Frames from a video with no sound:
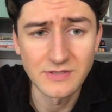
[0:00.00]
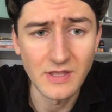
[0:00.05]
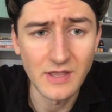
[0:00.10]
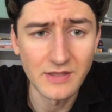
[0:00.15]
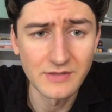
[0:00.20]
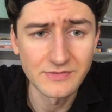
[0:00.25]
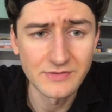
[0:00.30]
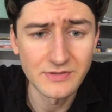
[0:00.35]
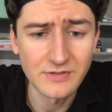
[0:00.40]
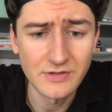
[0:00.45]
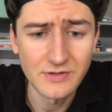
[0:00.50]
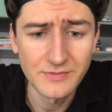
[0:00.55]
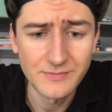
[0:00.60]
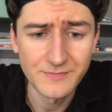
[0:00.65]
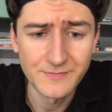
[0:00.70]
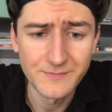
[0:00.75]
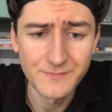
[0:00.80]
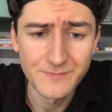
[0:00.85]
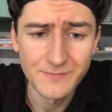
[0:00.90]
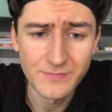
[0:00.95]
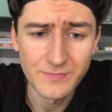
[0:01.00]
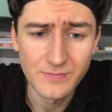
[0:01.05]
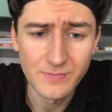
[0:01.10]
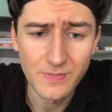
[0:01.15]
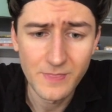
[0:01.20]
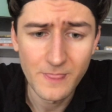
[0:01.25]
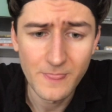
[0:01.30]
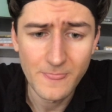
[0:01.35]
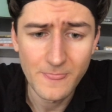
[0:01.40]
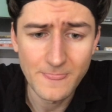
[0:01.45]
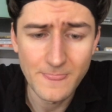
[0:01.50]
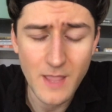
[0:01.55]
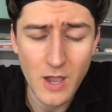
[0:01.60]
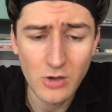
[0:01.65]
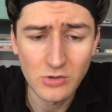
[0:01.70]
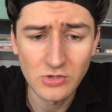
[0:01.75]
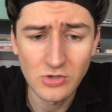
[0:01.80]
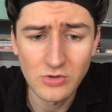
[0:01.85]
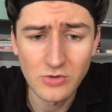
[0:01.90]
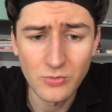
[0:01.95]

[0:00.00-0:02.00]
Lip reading: enter. Now I'm gonna